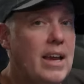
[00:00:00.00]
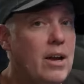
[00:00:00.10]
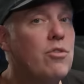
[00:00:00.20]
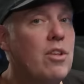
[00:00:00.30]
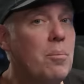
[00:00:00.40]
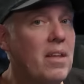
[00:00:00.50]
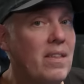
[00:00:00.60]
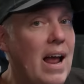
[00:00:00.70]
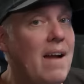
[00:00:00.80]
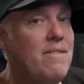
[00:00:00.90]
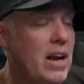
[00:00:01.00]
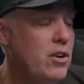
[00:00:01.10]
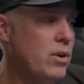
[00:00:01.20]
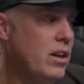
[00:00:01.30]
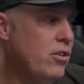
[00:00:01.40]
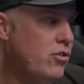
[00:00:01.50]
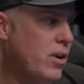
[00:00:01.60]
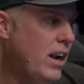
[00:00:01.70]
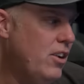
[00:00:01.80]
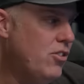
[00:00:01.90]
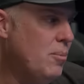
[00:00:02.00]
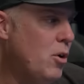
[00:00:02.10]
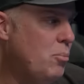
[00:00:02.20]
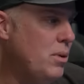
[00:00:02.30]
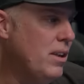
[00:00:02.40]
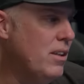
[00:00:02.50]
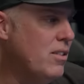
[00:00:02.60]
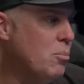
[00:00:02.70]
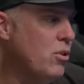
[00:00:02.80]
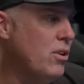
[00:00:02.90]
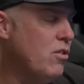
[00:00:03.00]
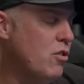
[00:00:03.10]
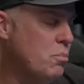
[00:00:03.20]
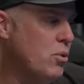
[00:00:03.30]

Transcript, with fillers: Here's something that I find really strange. I'm hoping that the brilliance of